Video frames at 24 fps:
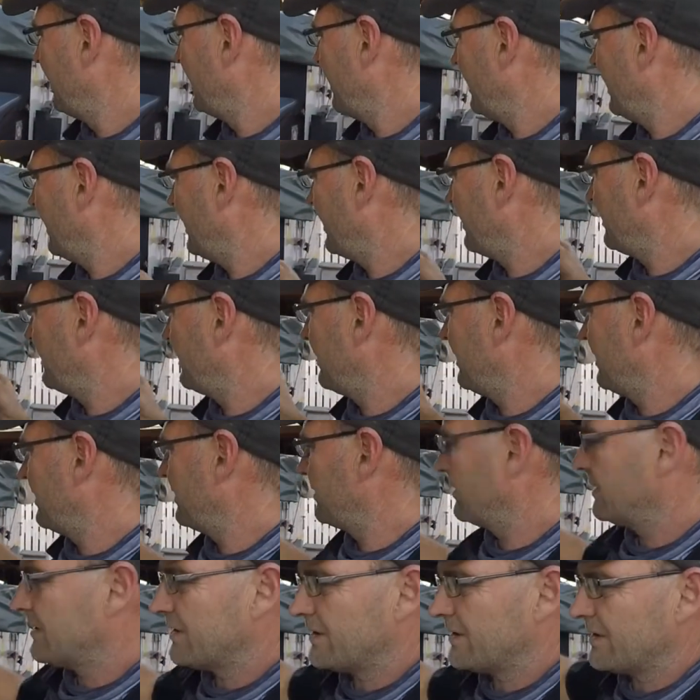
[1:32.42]
And
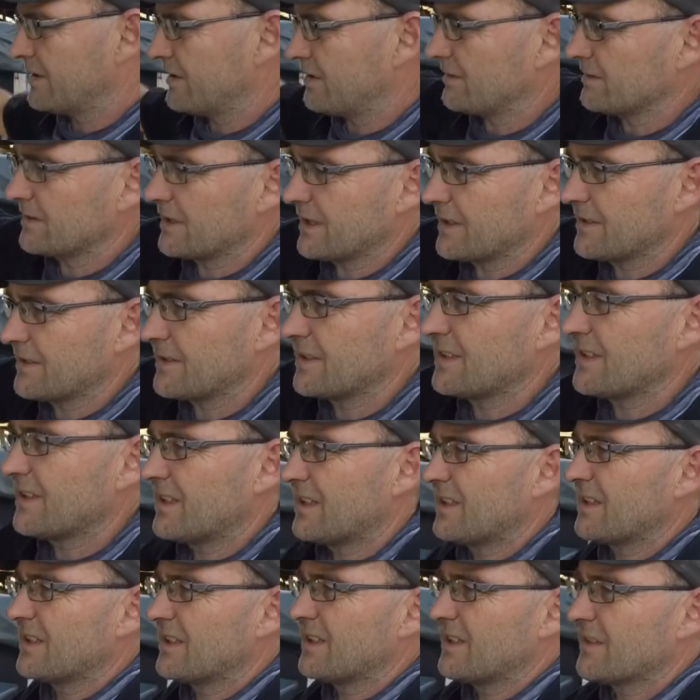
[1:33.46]
yeah,
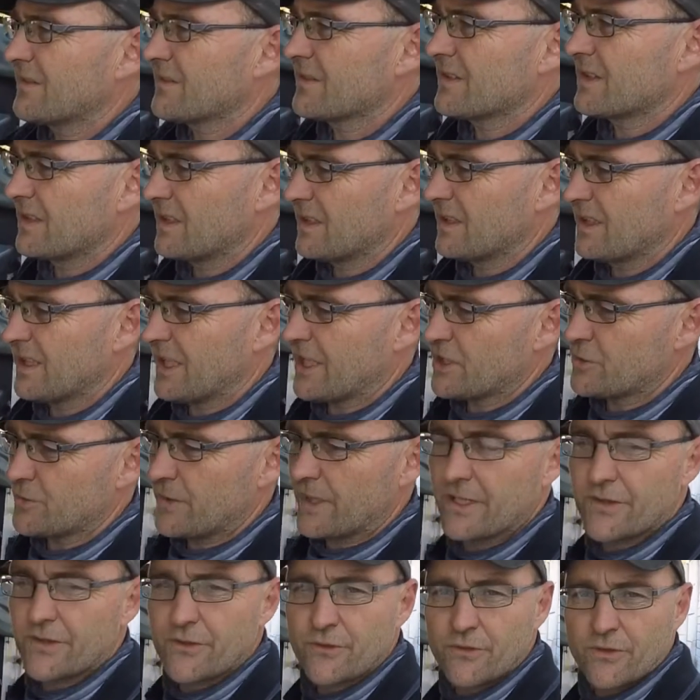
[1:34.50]
as we
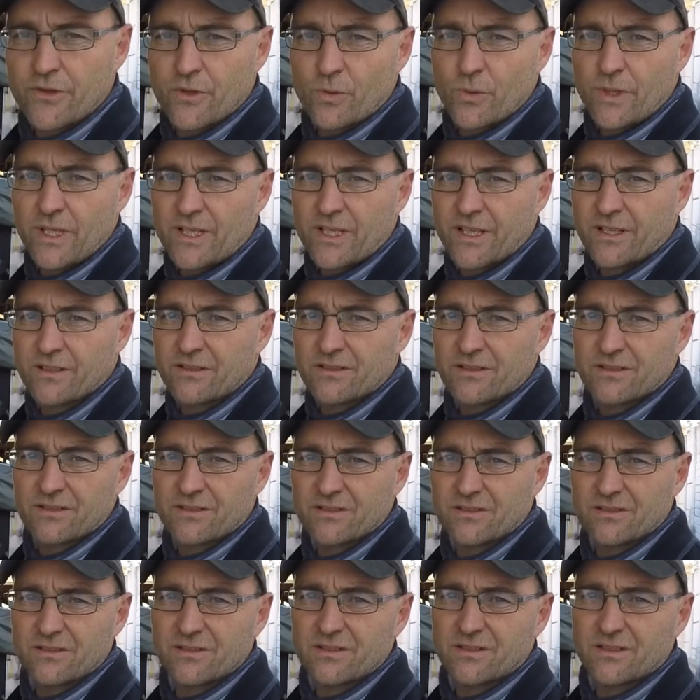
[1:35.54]
get through the weekend,
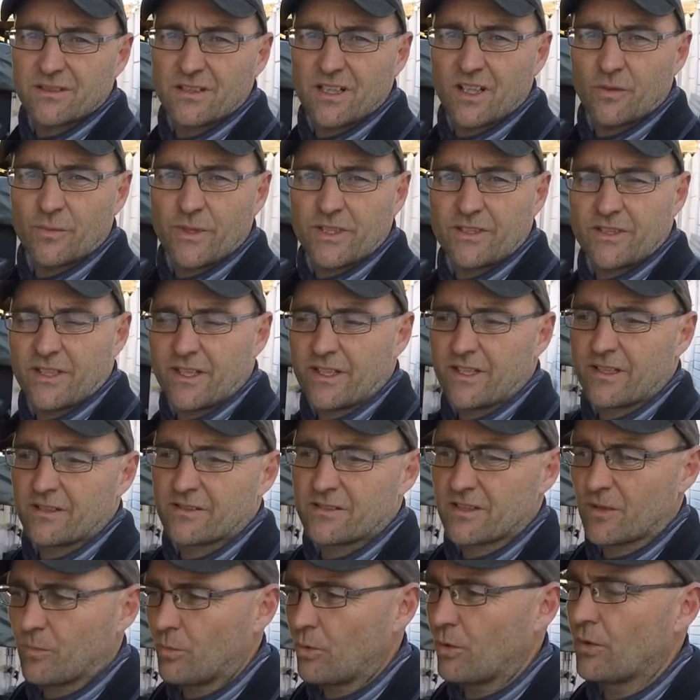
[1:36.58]
I'll be taking
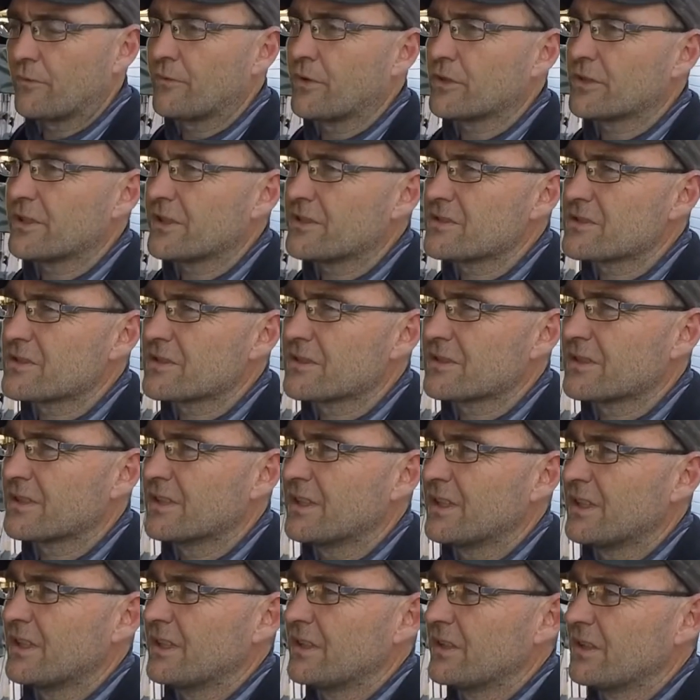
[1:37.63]
some more footage,
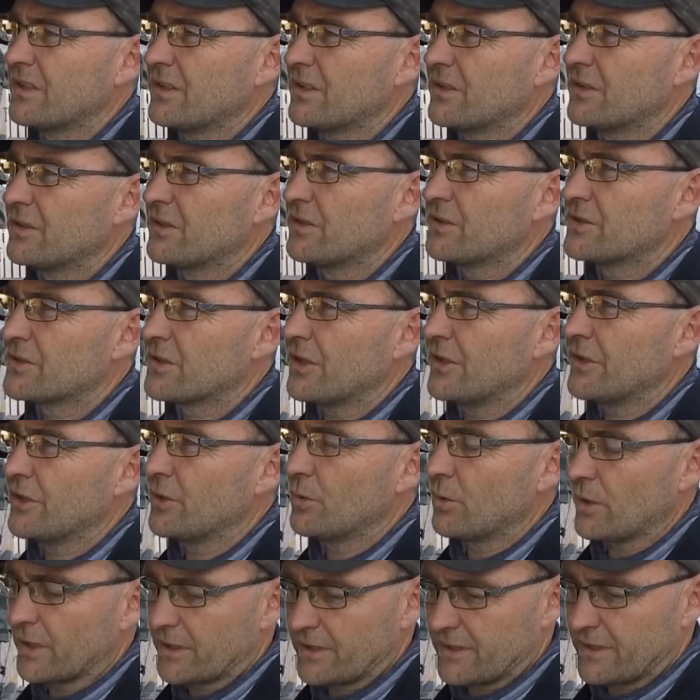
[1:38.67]
show you what